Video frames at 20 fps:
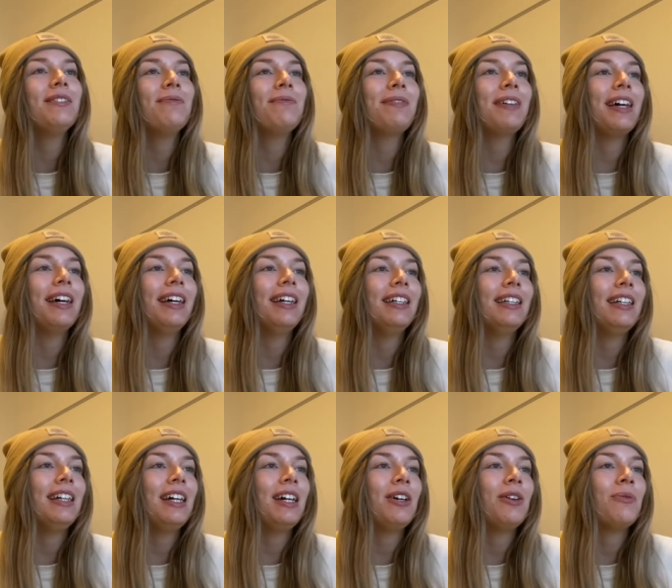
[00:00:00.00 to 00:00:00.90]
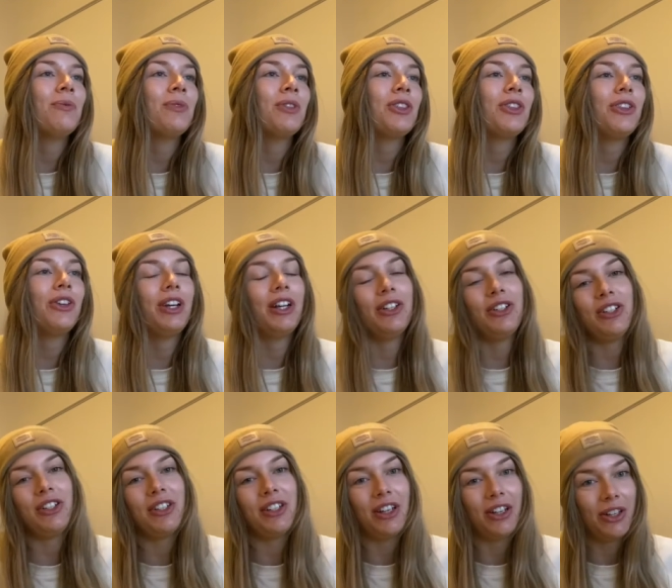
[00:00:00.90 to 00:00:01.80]
but thought I'd
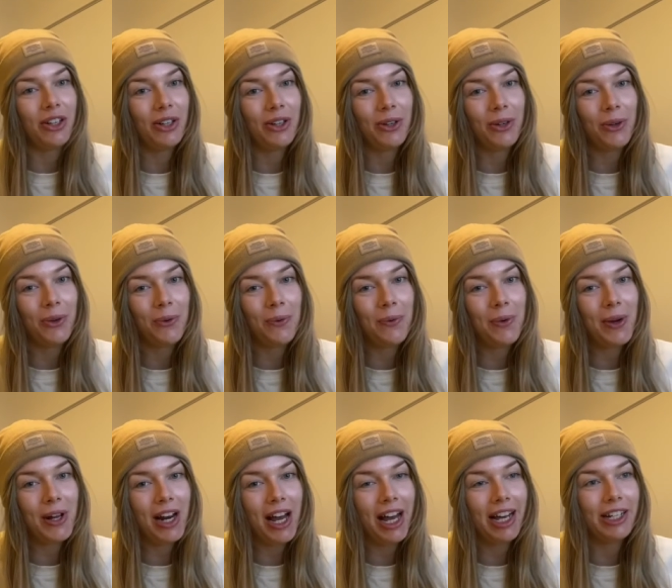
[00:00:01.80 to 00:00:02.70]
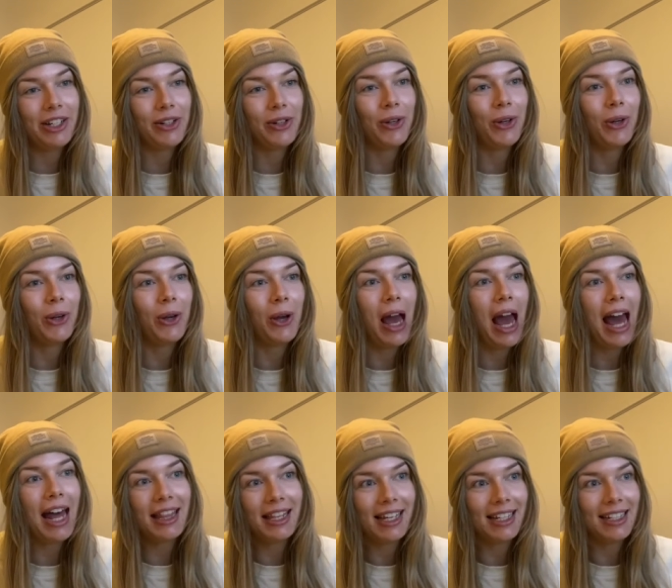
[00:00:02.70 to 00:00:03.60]
just tell you what I do
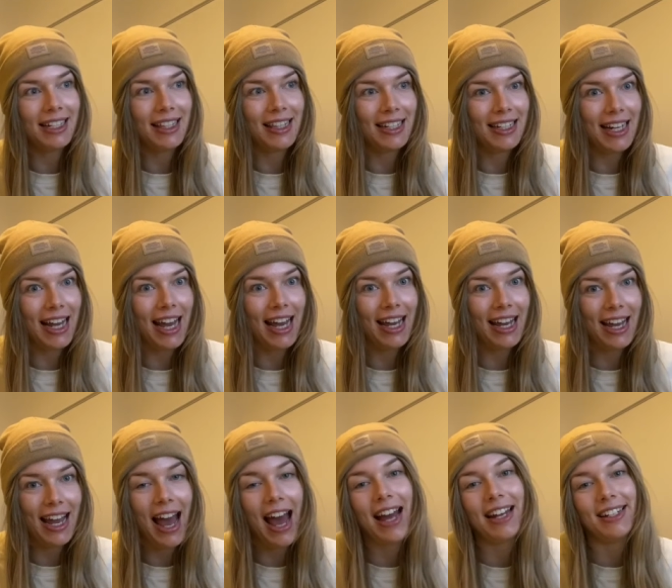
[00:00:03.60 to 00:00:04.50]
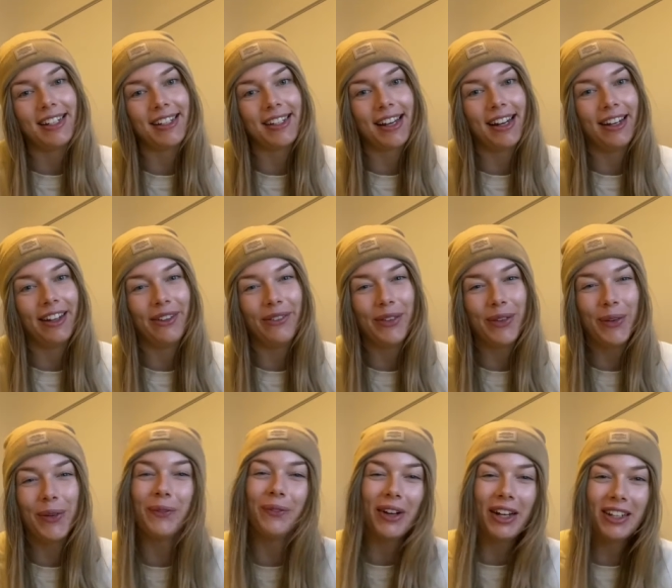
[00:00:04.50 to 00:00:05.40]
at the end of the day and just kind of give you a
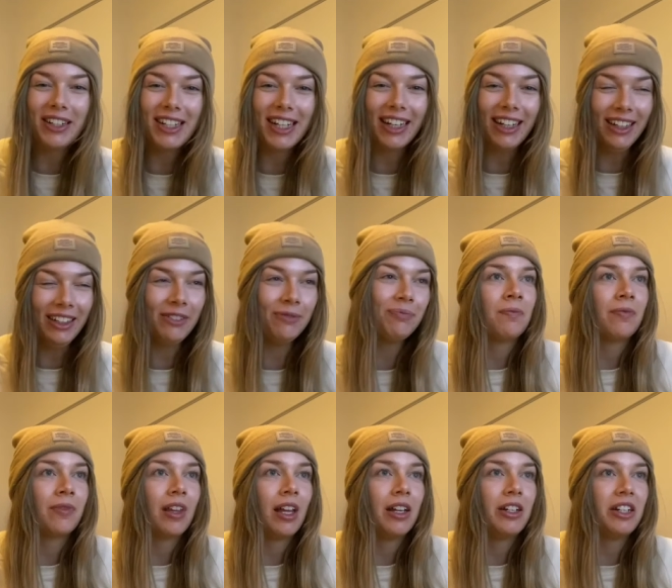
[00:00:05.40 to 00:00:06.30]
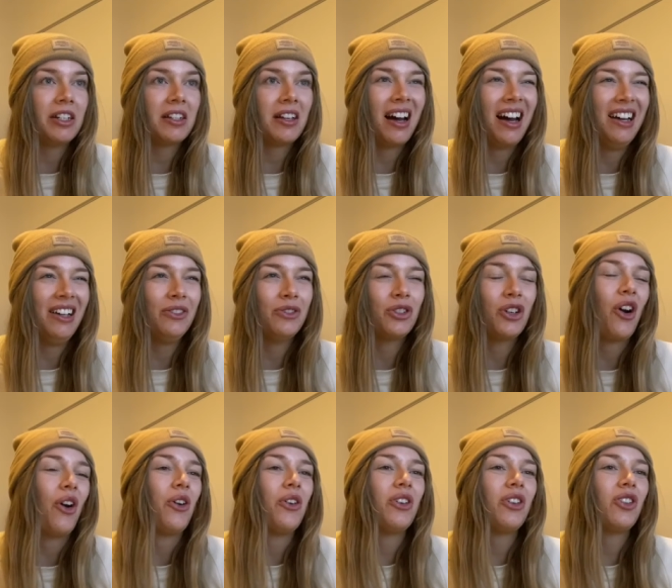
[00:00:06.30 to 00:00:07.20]
rundown. I just kind of
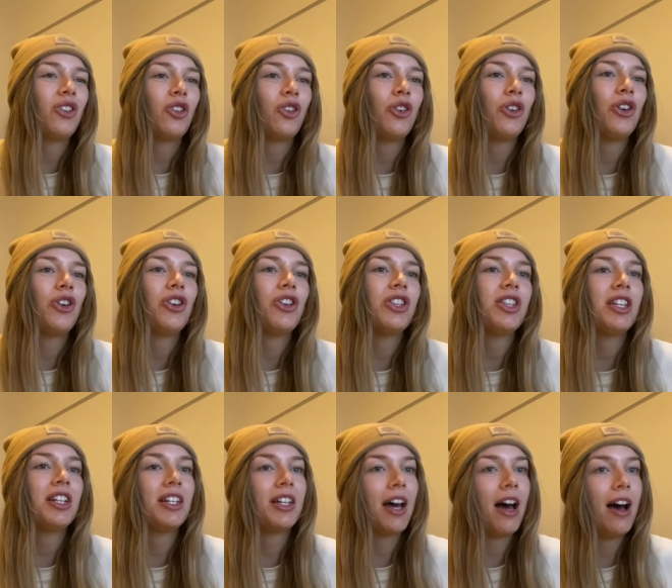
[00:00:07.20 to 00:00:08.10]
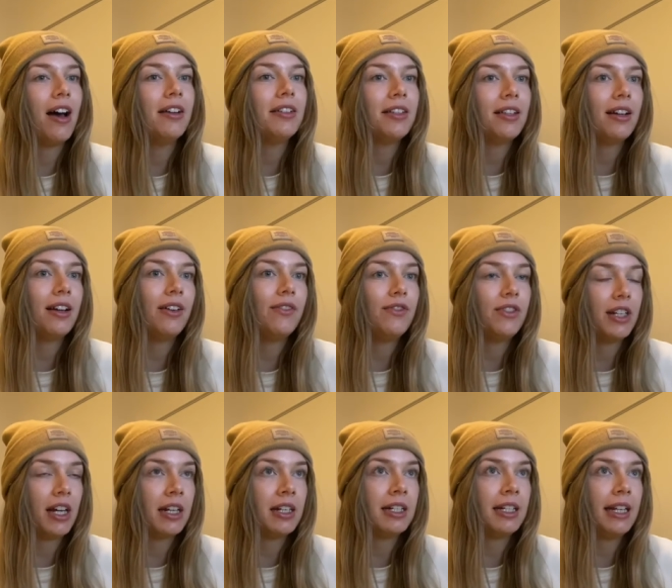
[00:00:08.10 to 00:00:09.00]
go through the tasks that I've
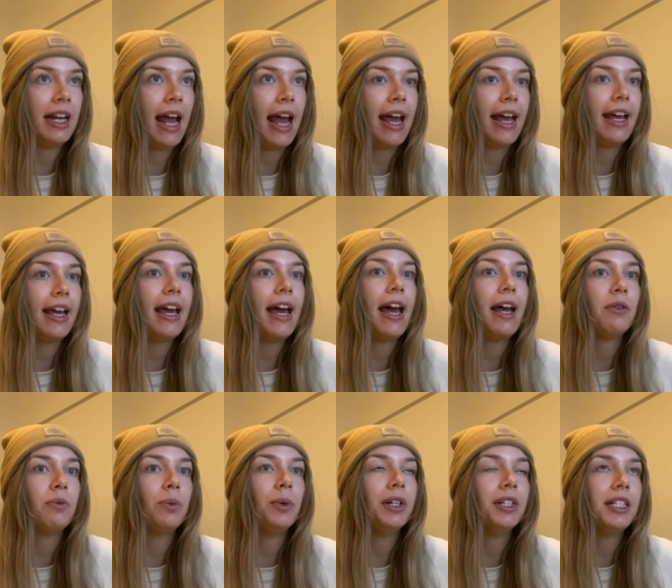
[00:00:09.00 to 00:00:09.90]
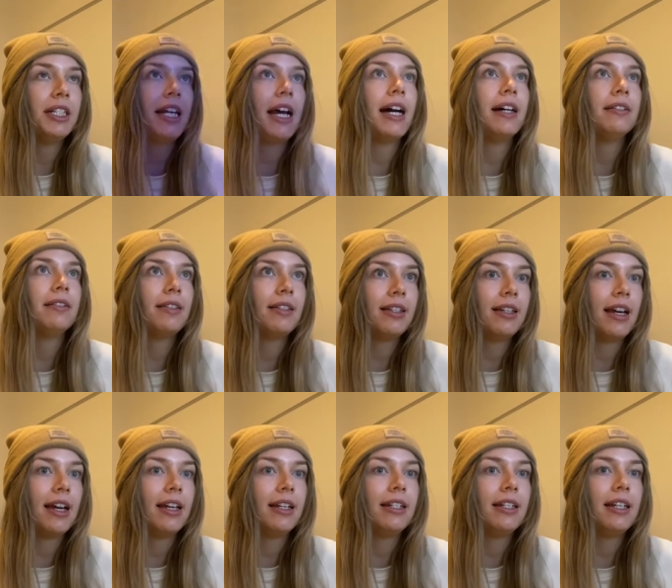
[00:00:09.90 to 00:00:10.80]
done today and what's
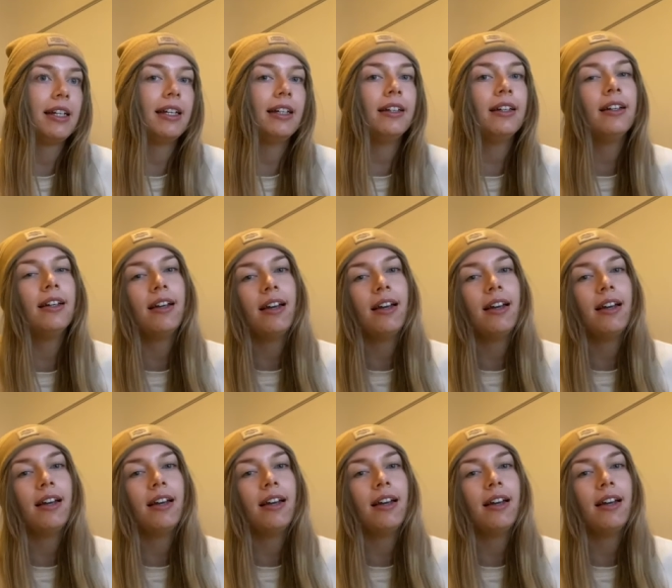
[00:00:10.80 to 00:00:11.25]
outstanding,